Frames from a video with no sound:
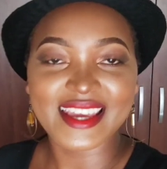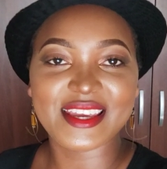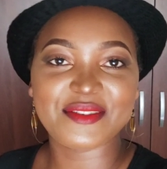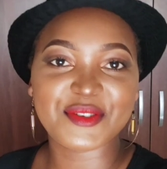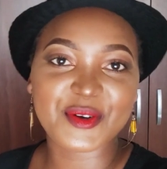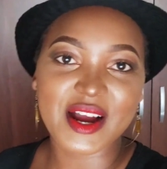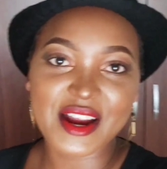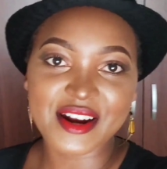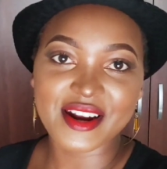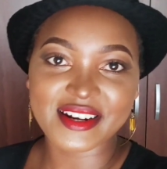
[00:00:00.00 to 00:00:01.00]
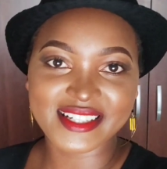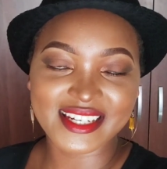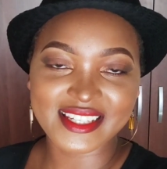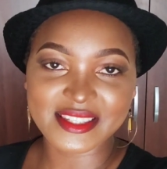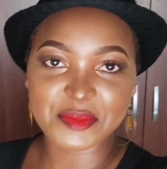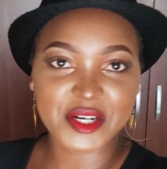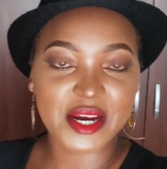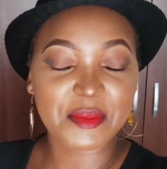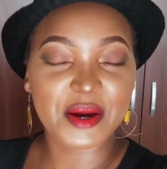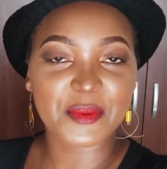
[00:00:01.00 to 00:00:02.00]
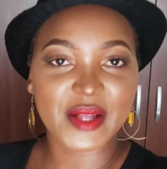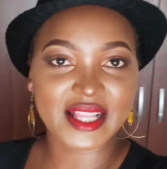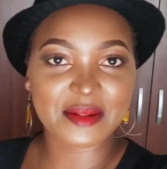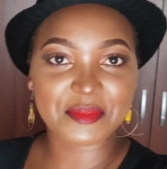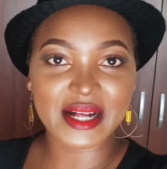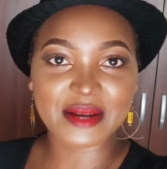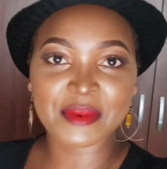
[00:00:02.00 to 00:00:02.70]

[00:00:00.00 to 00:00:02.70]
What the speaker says: If you are a returning subscriber, welcome back.